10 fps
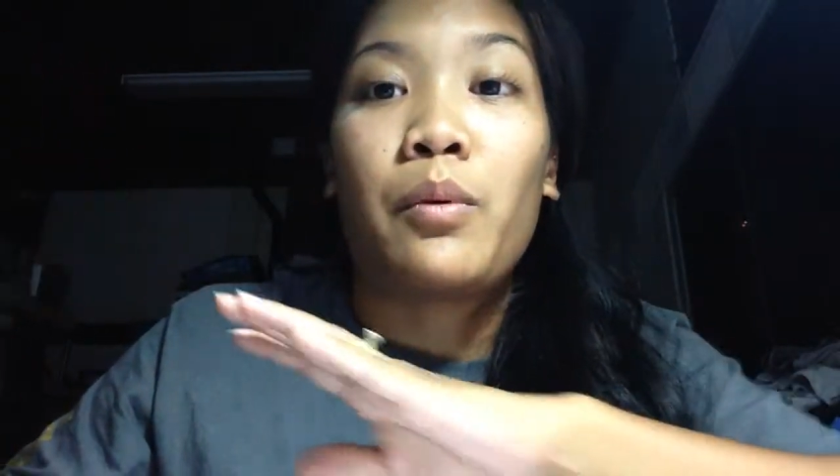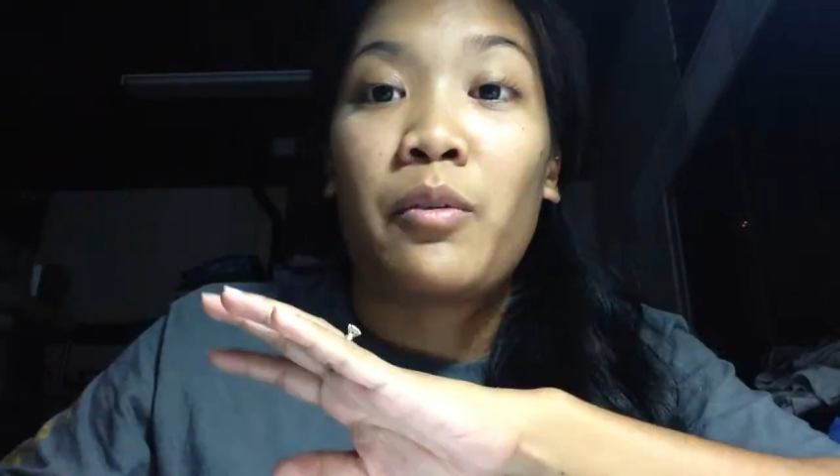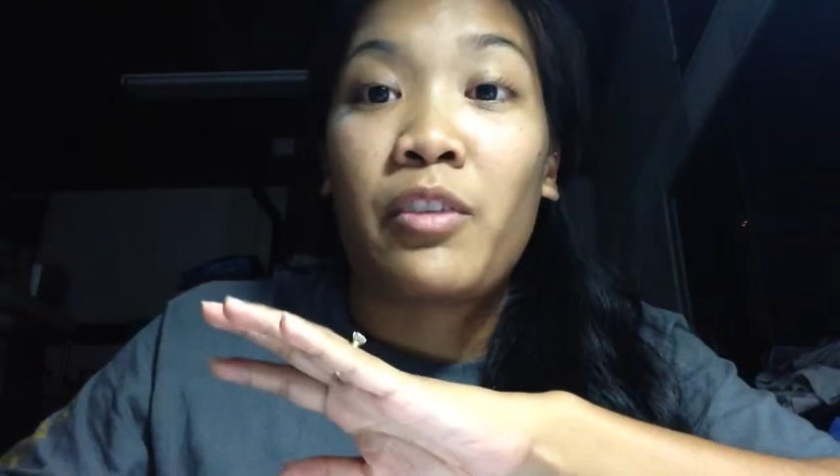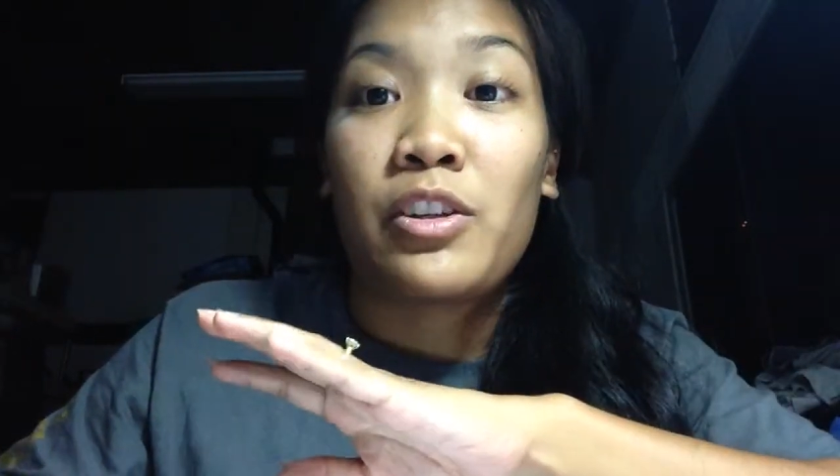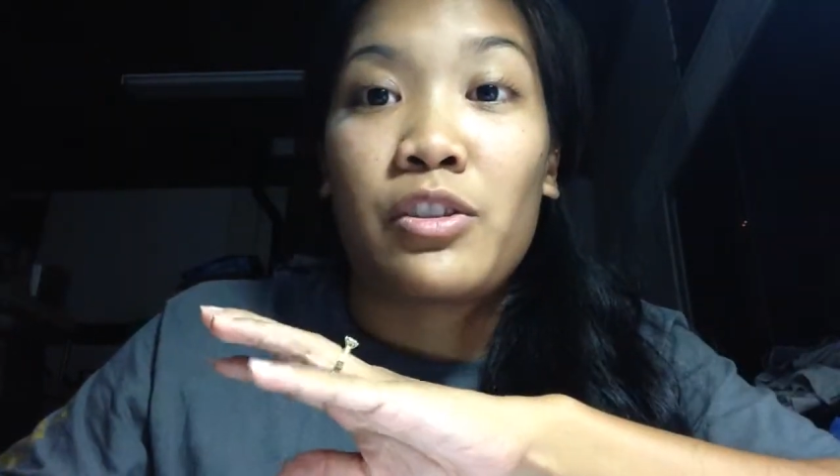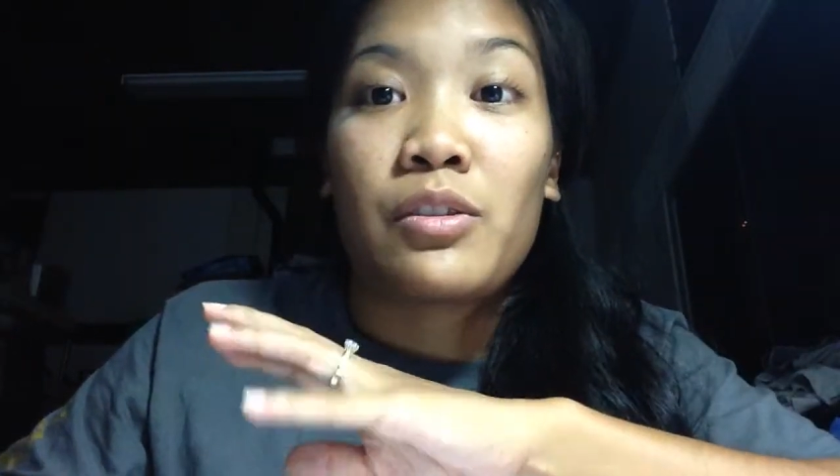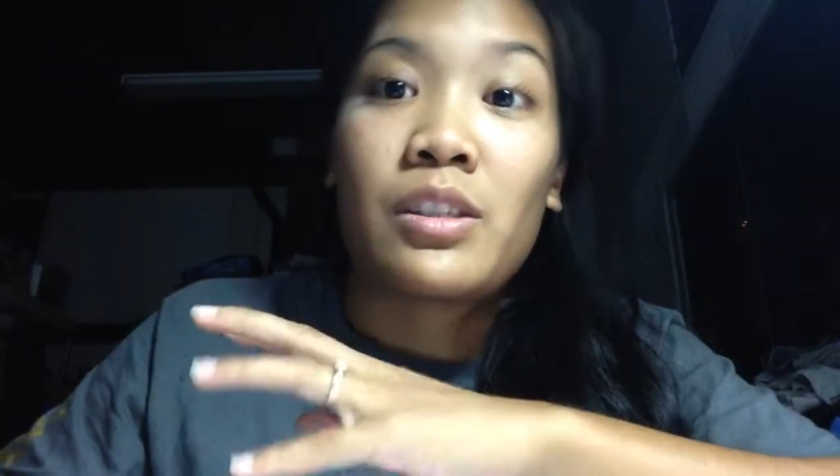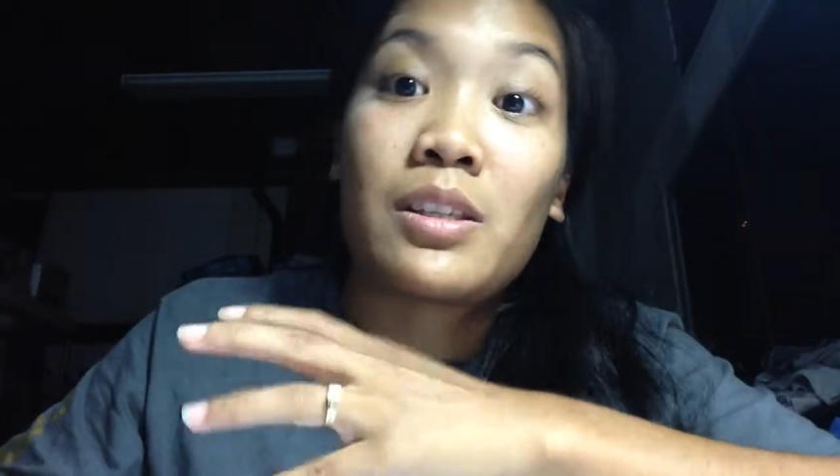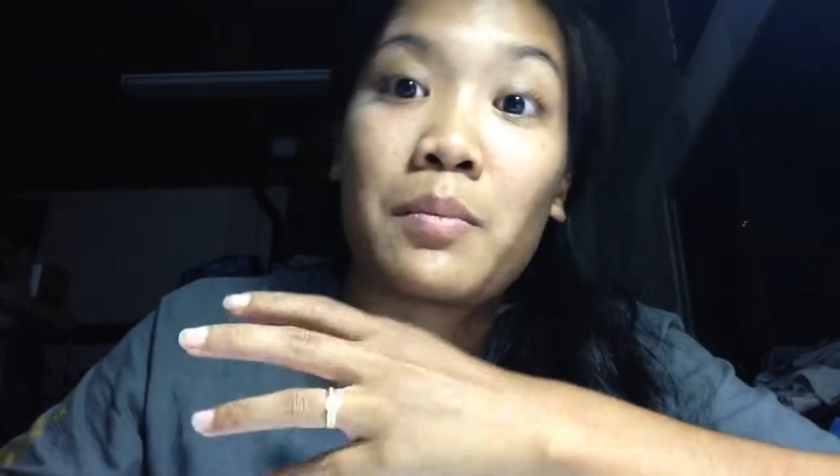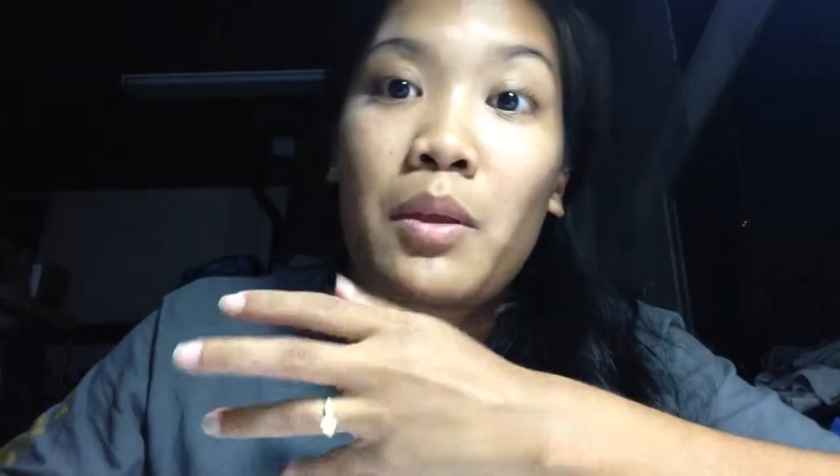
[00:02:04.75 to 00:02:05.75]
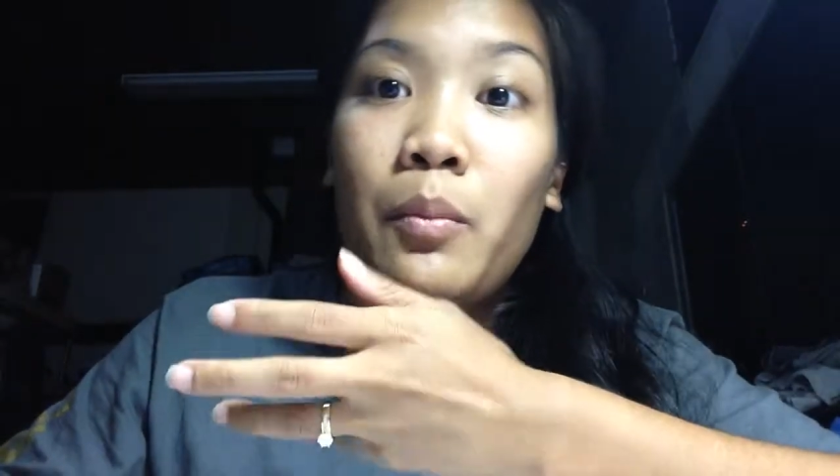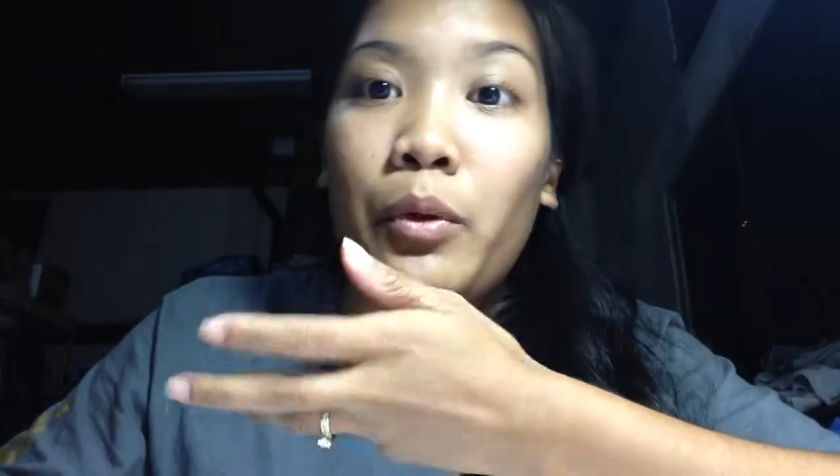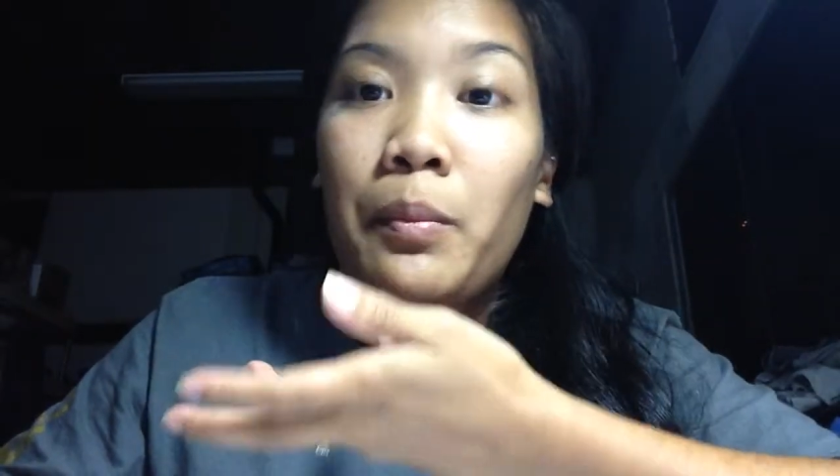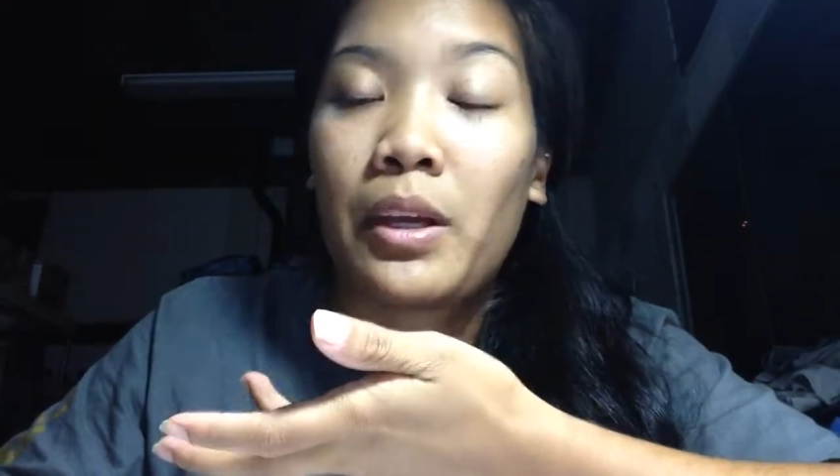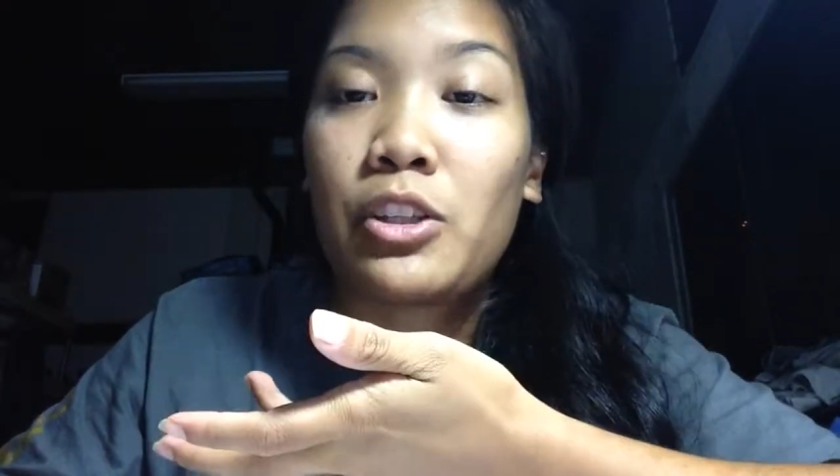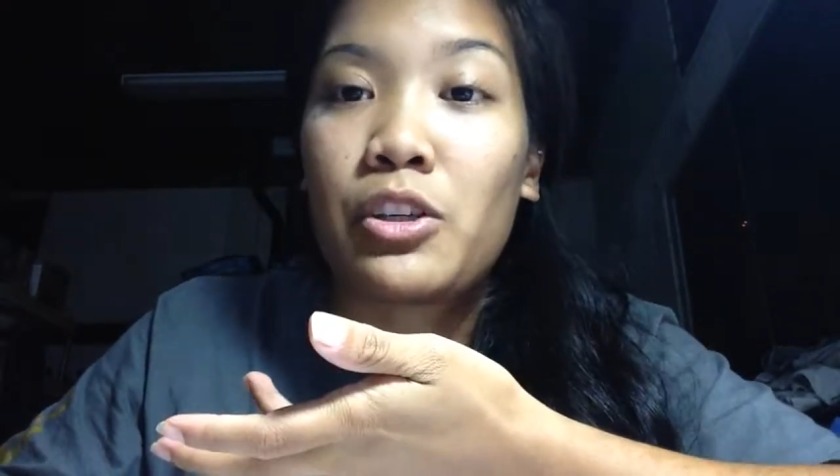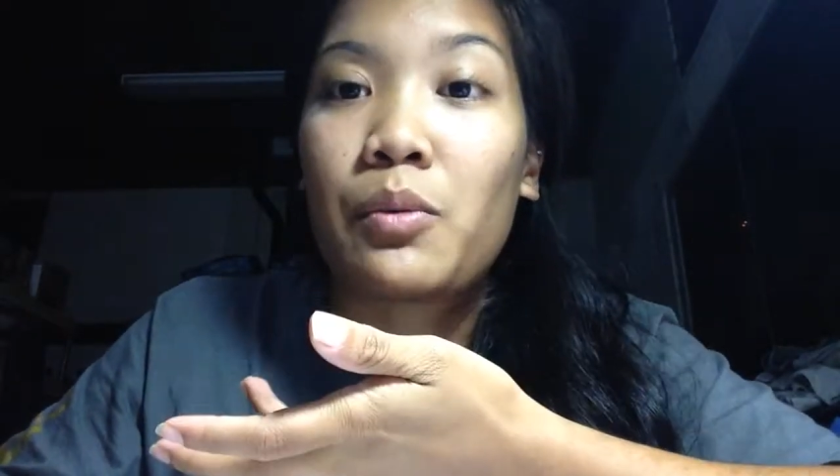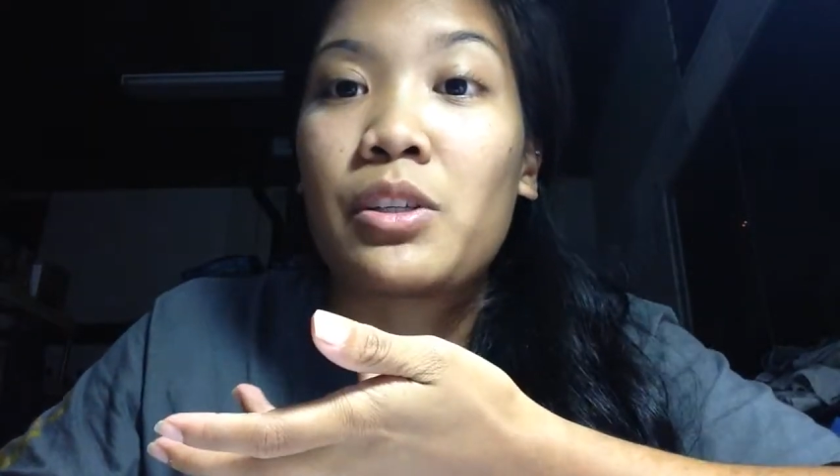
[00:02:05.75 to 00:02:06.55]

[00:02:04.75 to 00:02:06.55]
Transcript: professional in something more major,